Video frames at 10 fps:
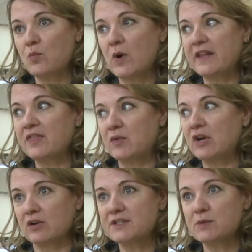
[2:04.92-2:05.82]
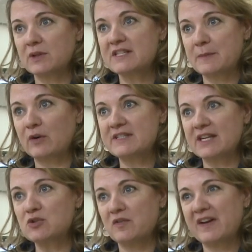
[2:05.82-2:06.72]
One in three girls will experience
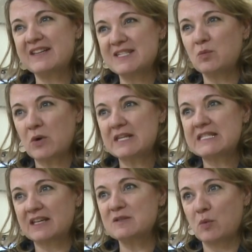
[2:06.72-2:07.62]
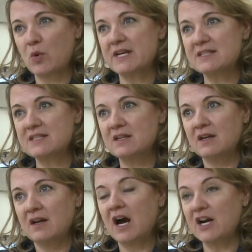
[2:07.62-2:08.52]
sexual violence, and one in six boys
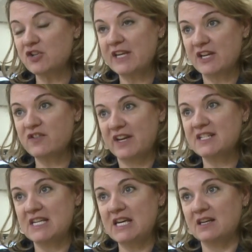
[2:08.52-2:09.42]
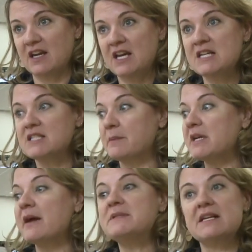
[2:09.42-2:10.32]
under the age of 18.
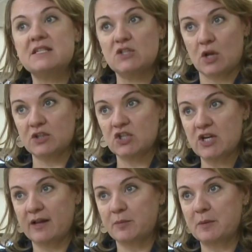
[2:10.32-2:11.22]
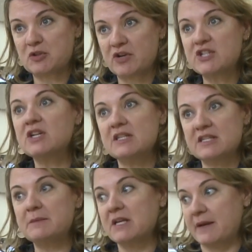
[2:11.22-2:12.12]
Sometimes that's adult to child perpetration, and
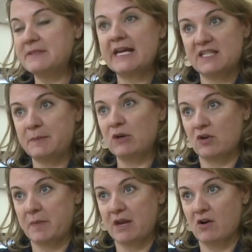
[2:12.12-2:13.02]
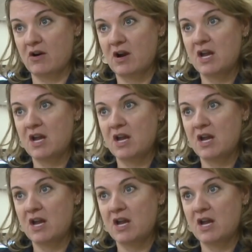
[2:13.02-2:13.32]
sometimes that's peer to peer.